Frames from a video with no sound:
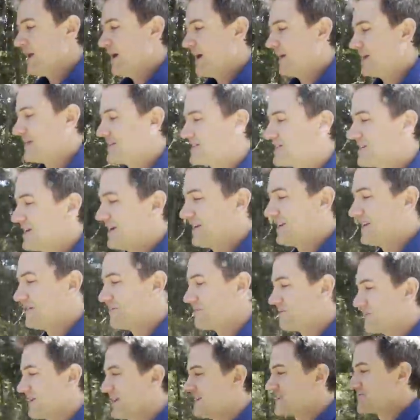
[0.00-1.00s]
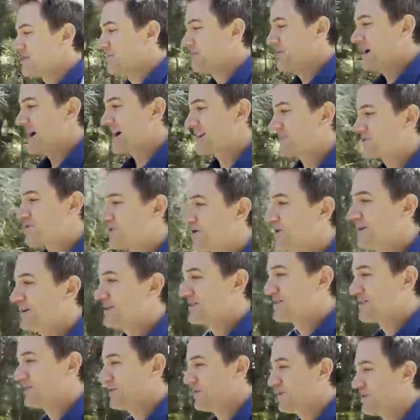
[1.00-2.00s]
And he said, it's about
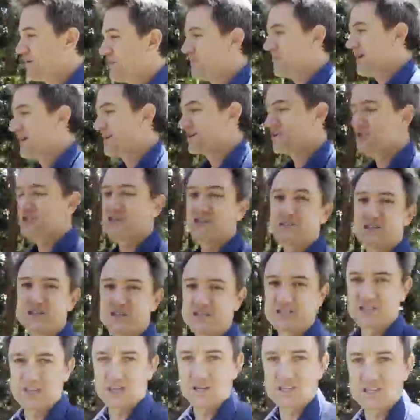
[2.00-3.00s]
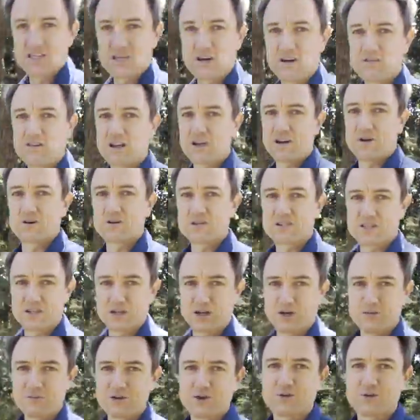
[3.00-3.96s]
trying to manage this disease over the long term.